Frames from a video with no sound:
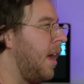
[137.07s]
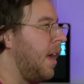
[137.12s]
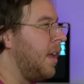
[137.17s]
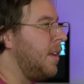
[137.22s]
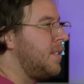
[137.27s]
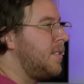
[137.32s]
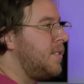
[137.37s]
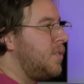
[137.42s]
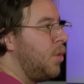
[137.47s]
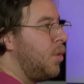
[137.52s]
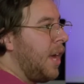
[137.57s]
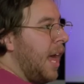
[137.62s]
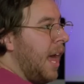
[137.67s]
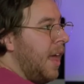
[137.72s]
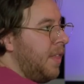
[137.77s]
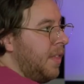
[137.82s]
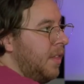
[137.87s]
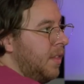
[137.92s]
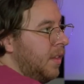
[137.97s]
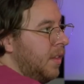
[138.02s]
just took
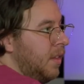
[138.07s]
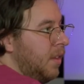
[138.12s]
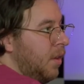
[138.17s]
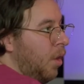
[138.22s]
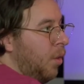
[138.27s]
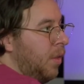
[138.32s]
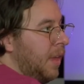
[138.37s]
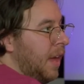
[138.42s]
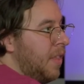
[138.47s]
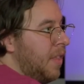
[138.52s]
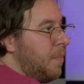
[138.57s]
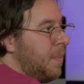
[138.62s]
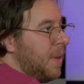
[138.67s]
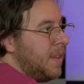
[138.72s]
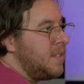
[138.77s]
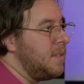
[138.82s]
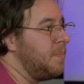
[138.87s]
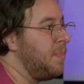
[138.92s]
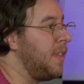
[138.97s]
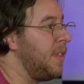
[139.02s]
out all the other
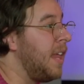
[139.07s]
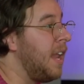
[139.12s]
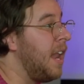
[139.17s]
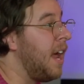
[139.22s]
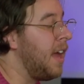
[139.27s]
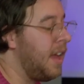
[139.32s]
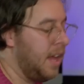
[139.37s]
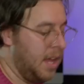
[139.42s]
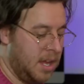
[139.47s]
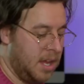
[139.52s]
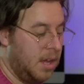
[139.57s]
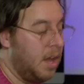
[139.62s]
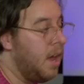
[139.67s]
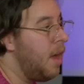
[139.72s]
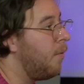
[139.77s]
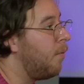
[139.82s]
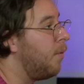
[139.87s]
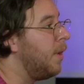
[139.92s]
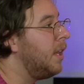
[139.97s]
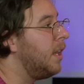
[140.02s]
bits, but then I
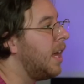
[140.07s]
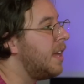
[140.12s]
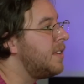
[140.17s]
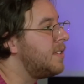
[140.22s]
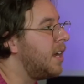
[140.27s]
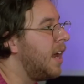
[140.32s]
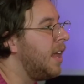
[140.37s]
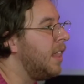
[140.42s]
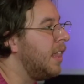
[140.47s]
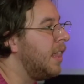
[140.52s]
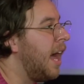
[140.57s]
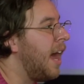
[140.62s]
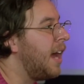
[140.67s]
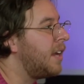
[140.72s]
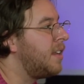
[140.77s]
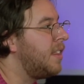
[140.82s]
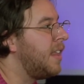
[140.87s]
realized that I liked